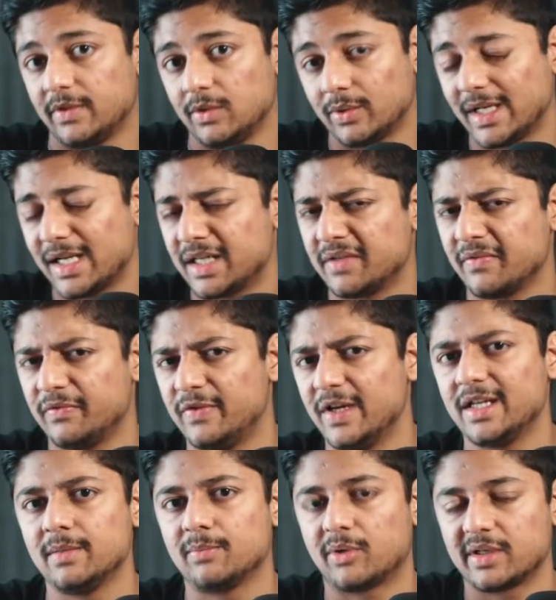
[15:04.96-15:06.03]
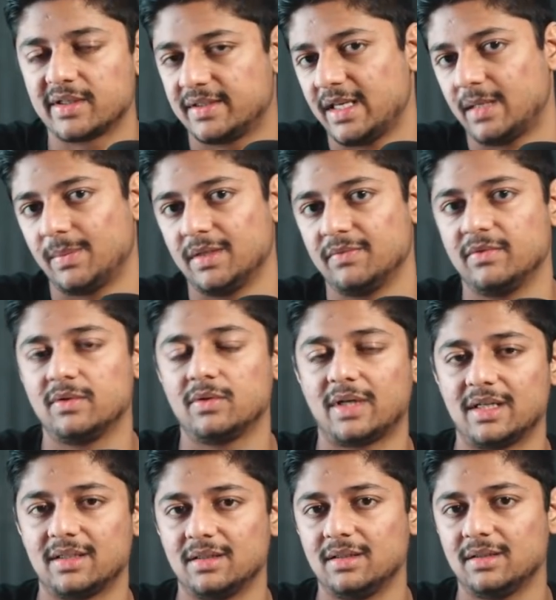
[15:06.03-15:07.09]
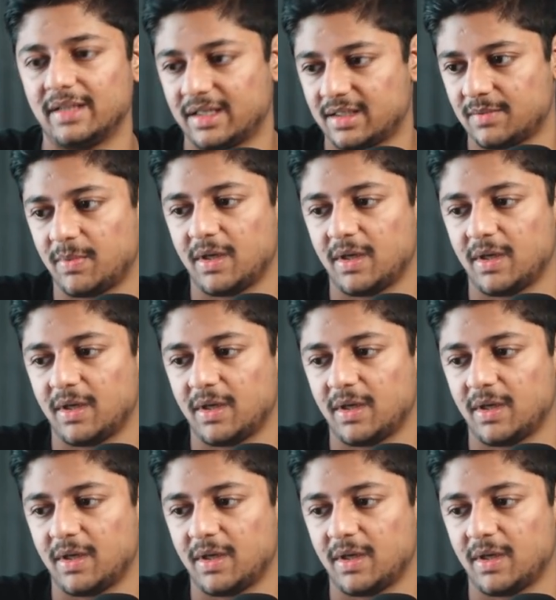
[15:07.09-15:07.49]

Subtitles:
will look at in a very important segment. We will look at in the next